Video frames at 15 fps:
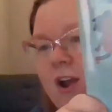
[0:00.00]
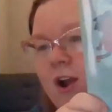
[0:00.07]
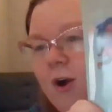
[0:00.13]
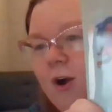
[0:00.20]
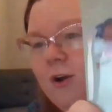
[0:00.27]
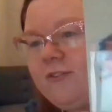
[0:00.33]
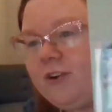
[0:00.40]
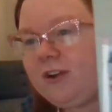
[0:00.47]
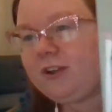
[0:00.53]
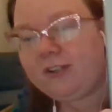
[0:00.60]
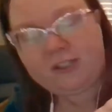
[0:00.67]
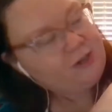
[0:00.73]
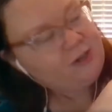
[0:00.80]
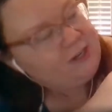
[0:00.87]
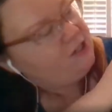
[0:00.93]
All of her
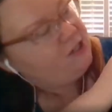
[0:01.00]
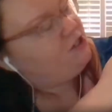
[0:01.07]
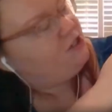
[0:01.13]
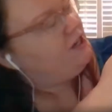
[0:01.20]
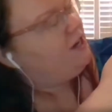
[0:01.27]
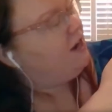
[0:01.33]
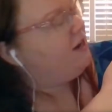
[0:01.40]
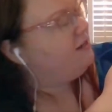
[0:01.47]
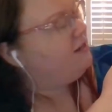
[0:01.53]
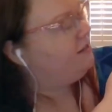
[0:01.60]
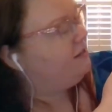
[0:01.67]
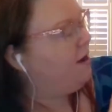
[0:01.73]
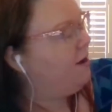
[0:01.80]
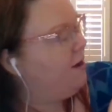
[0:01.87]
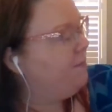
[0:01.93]
illustrations, she does
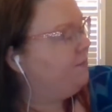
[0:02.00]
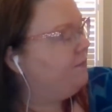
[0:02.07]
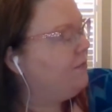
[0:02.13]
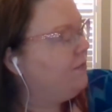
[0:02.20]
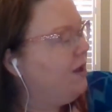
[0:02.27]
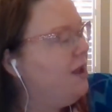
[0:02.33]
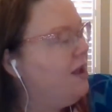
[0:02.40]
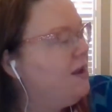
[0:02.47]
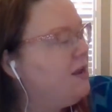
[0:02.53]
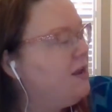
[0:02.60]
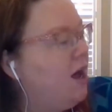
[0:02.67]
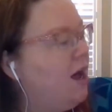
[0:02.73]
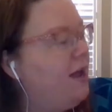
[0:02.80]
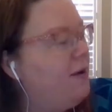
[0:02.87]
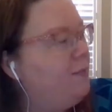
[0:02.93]

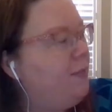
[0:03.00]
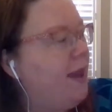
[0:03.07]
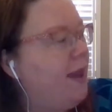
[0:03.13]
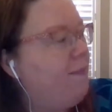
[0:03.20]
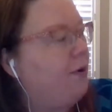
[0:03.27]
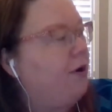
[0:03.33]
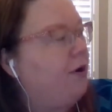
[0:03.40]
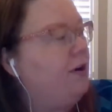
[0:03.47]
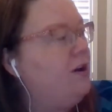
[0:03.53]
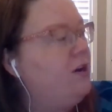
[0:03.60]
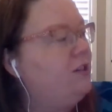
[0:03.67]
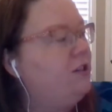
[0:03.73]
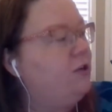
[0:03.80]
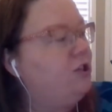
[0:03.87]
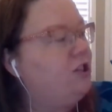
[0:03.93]
cut paper.
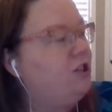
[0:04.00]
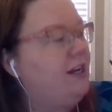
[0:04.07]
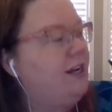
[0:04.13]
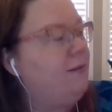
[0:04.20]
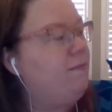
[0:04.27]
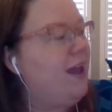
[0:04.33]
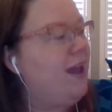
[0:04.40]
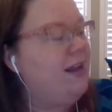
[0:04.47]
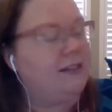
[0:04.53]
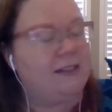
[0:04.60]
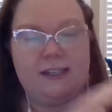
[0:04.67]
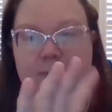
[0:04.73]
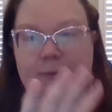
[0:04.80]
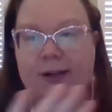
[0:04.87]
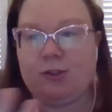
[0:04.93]
So she makes
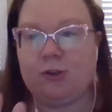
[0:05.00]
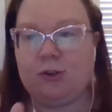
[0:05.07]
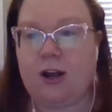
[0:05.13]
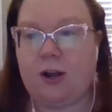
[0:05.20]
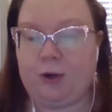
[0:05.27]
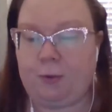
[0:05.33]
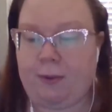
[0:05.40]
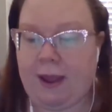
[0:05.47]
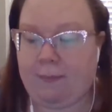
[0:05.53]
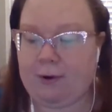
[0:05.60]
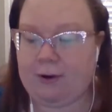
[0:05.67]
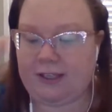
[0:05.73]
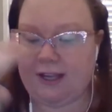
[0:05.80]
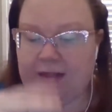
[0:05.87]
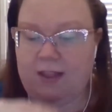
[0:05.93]
these special colored
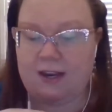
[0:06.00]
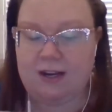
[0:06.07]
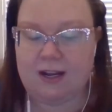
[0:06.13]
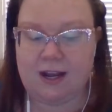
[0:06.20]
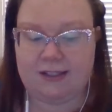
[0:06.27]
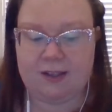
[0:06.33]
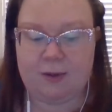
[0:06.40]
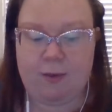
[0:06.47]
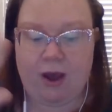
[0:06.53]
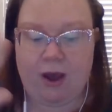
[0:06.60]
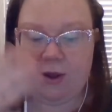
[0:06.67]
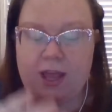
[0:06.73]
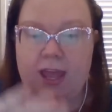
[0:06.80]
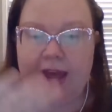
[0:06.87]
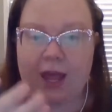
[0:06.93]
papers and then cuts them
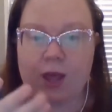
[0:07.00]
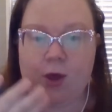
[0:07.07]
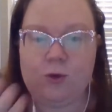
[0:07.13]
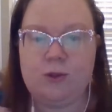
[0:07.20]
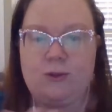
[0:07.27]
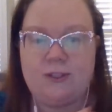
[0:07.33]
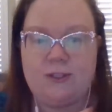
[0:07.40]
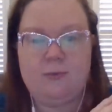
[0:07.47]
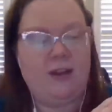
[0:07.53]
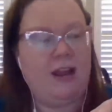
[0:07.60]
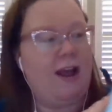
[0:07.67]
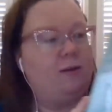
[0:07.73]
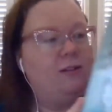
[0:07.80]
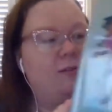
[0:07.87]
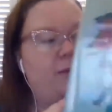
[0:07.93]
out and glues them down to